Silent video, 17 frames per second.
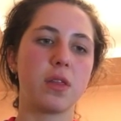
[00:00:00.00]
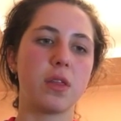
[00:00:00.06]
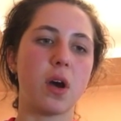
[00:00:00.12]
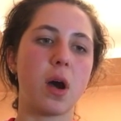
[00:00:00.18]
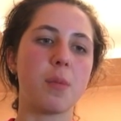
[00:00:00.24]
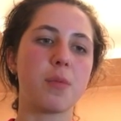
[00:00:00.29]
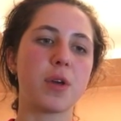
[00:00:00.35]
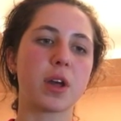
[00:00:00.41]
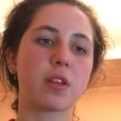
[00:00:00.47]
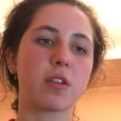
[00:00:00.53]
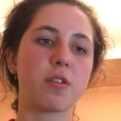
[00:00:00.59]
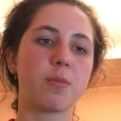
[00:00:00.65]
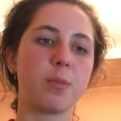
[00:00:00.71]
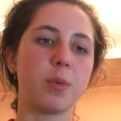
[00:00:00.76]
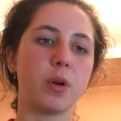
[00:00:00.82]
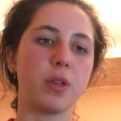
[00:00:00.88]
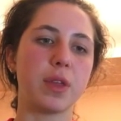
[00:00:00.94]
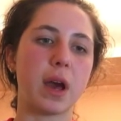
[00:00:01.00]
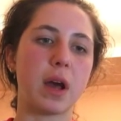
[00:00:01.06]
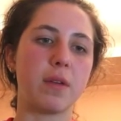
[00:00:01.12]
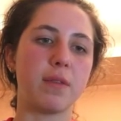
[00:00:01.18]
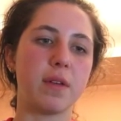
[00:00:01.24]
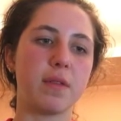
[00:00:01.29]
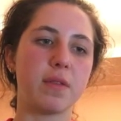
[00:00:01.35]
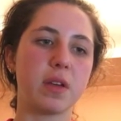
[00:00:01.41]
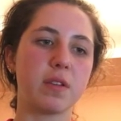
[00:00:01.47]
The object is pulled
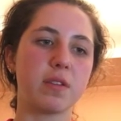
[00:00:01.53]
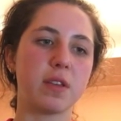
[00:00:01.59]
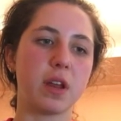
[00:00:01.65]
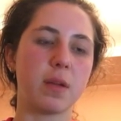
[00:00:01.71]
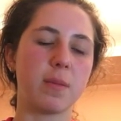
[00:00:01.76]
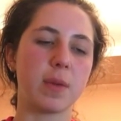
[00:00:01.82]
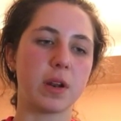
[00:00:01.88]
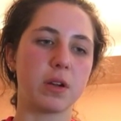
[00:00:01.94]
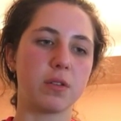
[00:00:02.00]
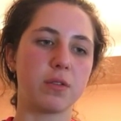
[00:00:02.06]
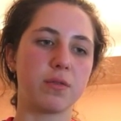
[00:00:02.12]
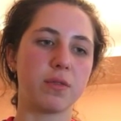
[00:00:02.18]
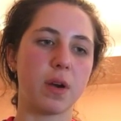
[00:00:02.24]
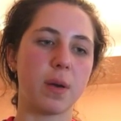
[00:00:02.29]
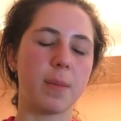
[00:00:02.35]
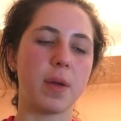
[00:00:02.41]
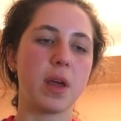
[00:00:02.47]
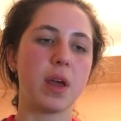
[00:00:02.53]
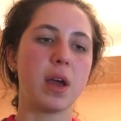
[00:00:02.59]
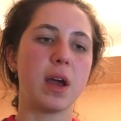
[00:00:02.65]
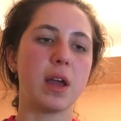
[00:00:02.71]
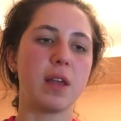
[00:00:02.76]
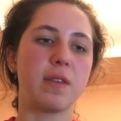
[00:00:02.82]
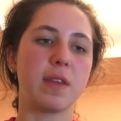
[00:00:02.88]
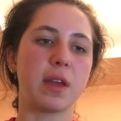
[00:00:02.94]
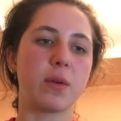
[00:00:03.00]
down 15 centimeters from
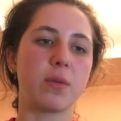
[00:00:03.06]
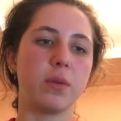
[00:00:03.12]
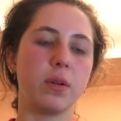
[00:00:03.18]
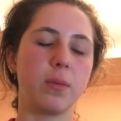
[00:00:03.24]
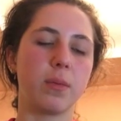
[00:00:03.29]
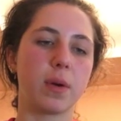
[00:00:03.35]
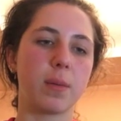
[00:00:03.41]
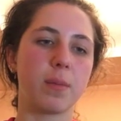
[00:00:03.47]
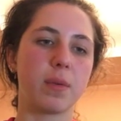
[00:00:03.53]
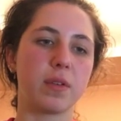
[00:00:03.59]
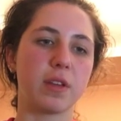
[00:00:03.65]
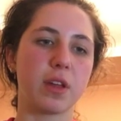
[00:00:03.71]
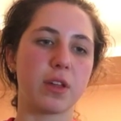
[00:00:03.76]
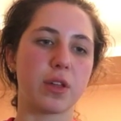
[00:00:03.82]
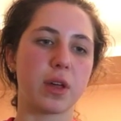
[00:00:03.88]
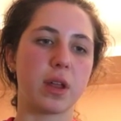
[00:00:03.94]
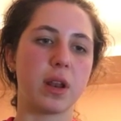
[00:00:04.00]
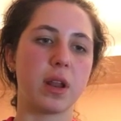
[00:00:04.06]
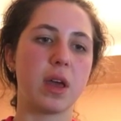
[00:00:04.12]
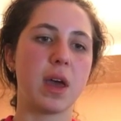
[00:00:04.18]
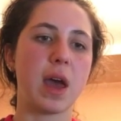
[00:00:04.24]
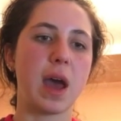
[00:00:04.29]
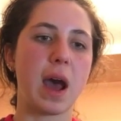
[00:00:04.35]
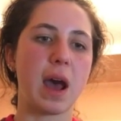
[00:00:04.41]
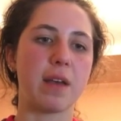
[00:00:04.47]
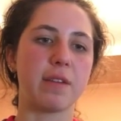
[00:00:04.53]
its equilibrium position
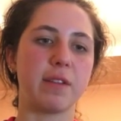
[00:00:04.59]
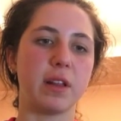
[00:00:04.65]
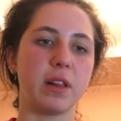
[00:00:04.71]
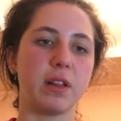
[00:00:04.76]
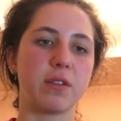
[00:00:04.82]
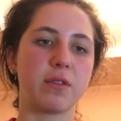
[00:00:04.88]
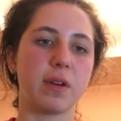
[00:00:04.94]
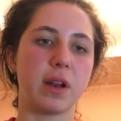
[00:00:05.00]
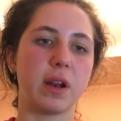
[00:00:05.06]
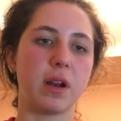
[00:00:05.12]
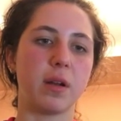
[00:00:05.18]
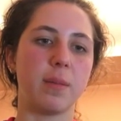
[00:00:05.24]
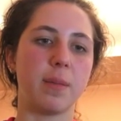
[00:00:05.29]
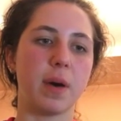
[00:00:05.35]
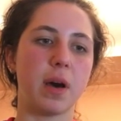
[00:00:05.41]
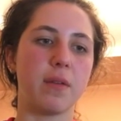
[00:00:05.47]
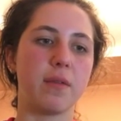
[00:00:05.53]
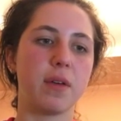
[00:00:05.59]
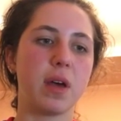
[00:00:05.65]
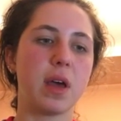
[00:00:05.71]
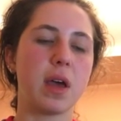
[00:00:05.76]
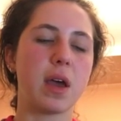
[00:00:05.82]
as illustrated above